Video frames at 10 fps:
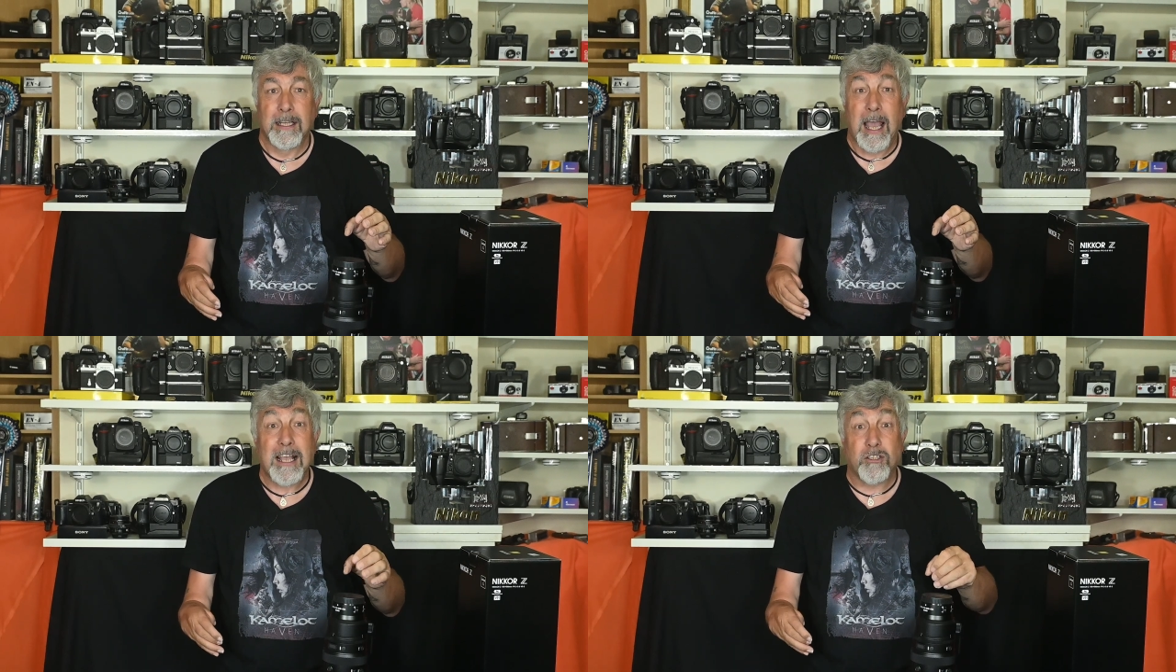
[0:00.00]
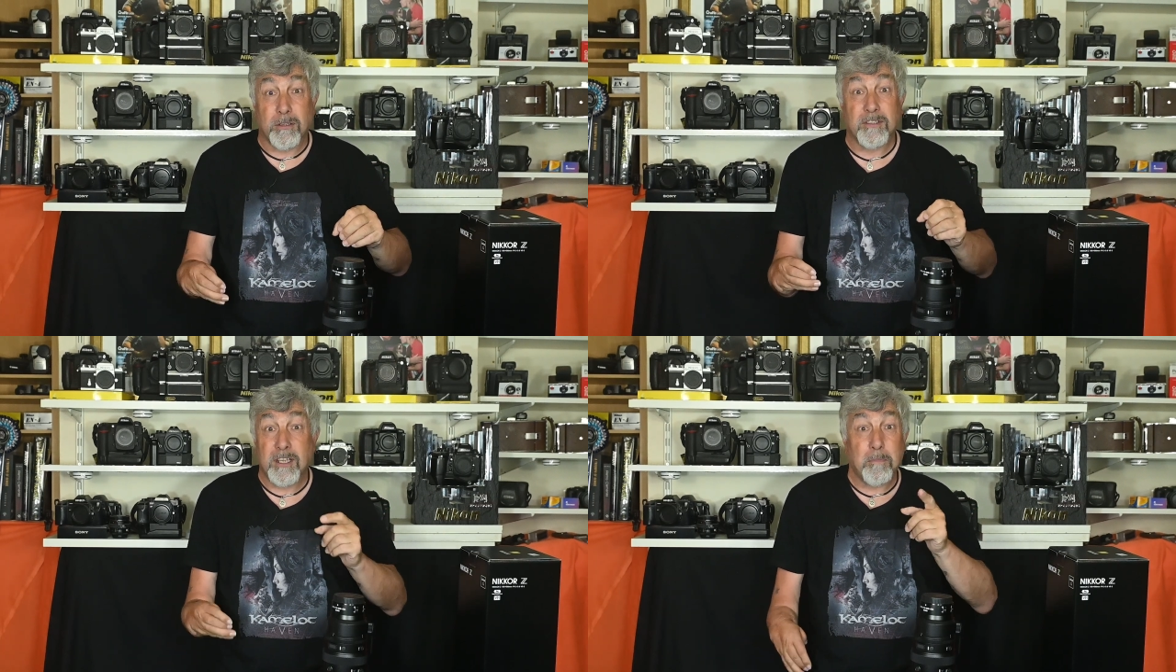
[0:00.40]
As you
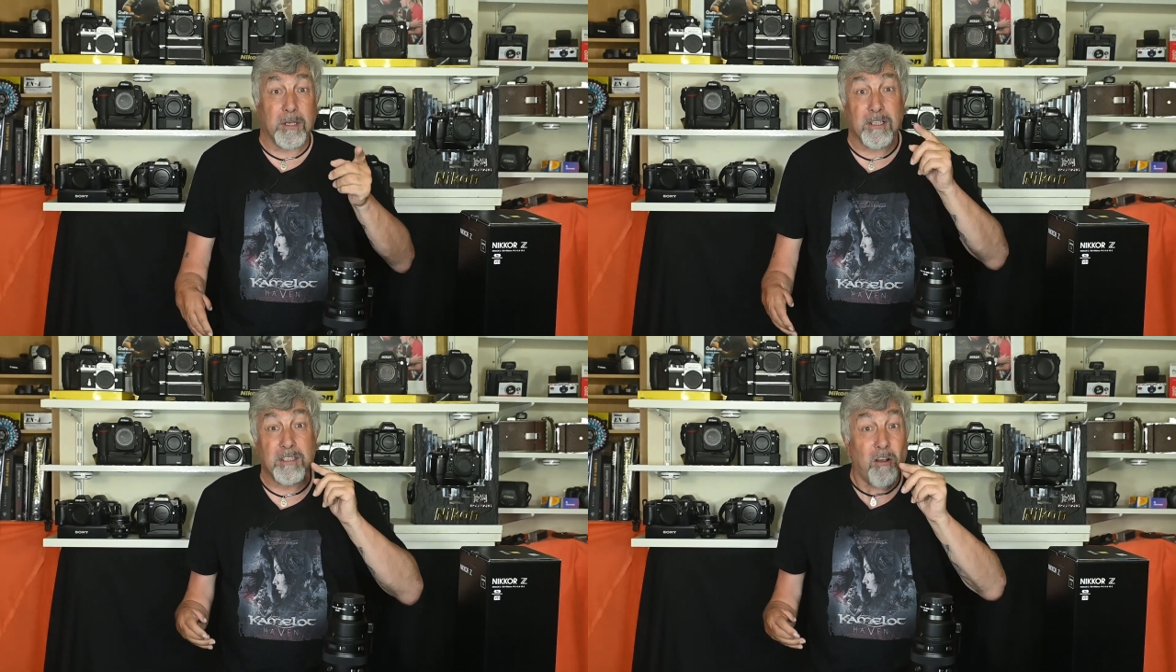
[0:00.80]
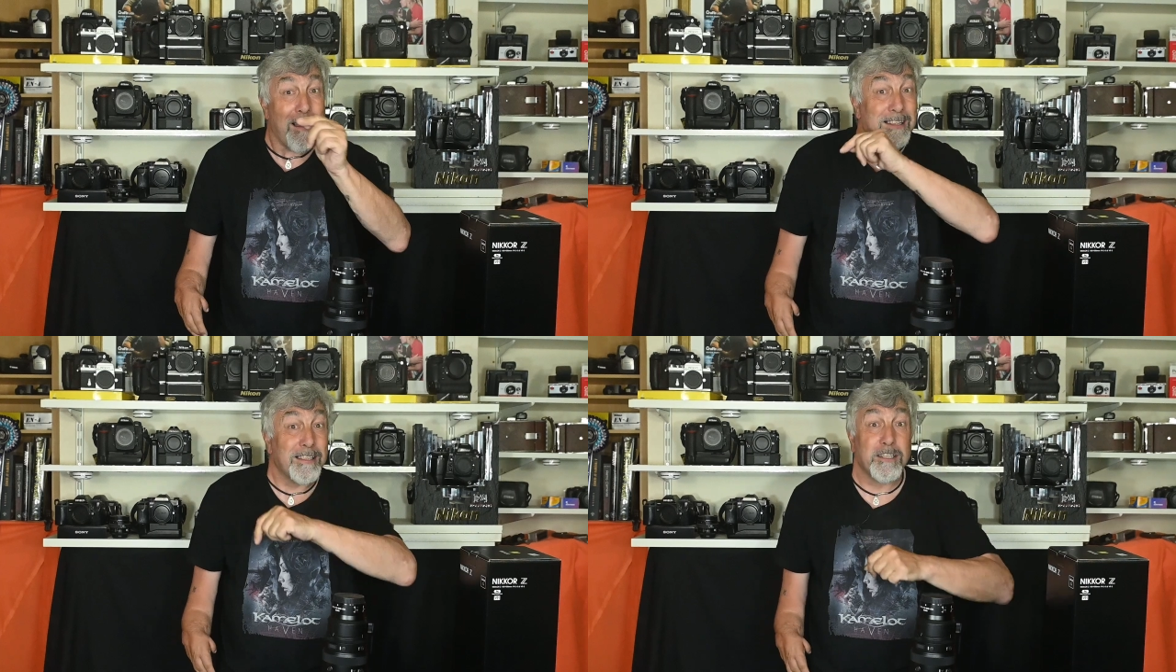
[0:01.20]
can see by the
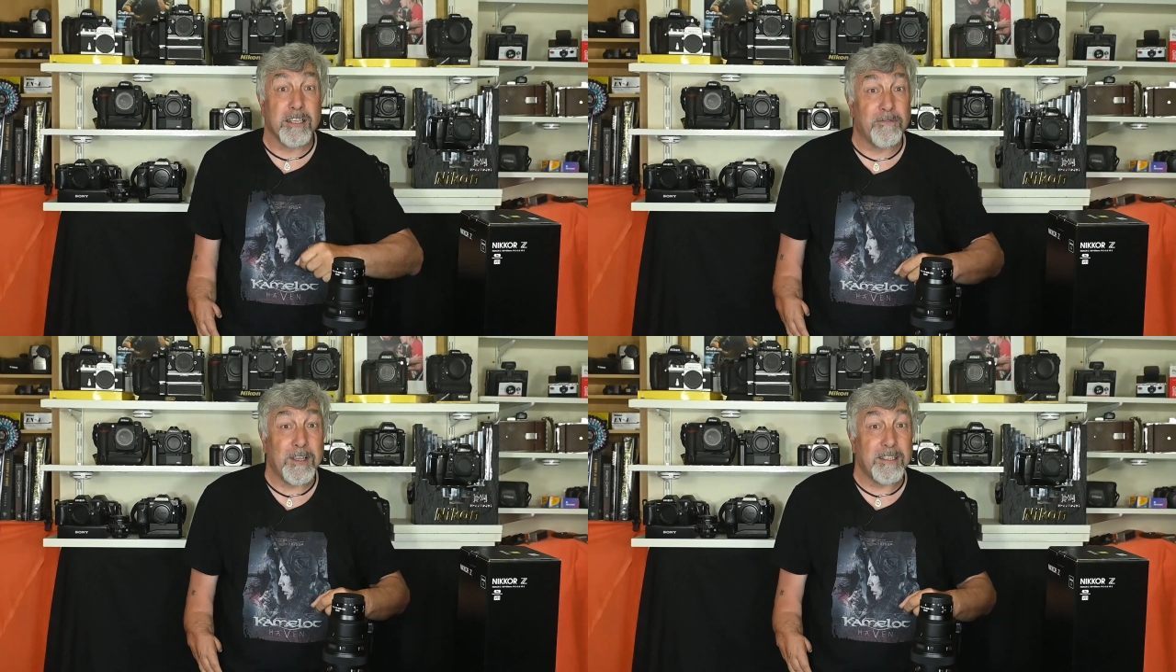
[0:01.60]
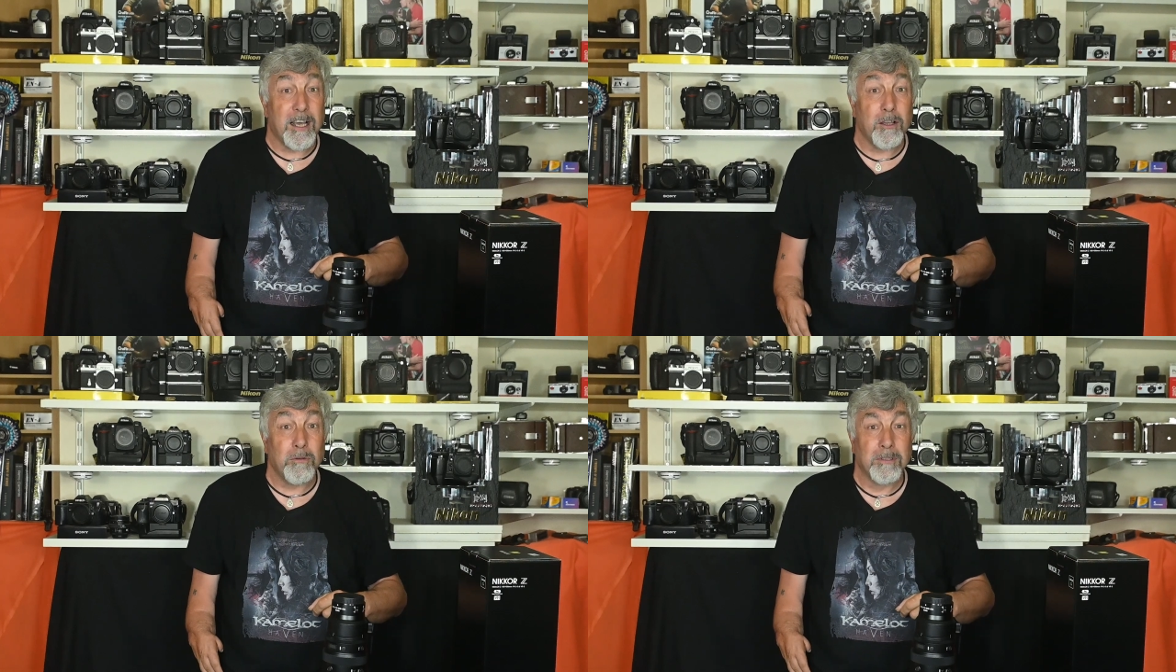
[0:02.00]
title of this
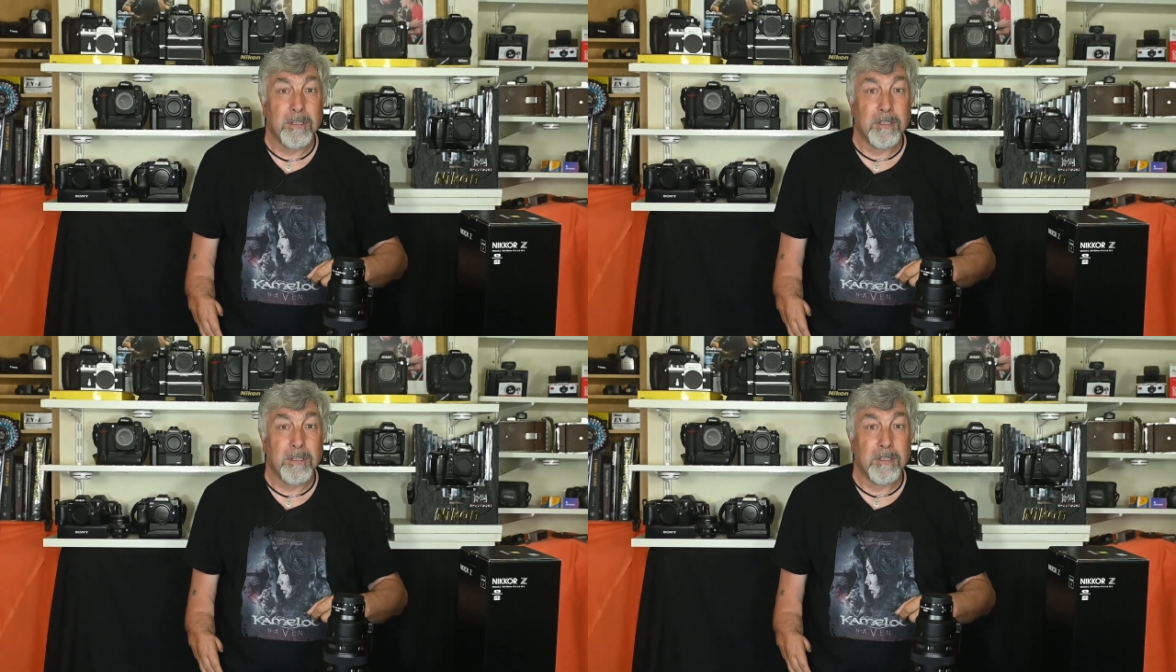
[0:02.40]
video,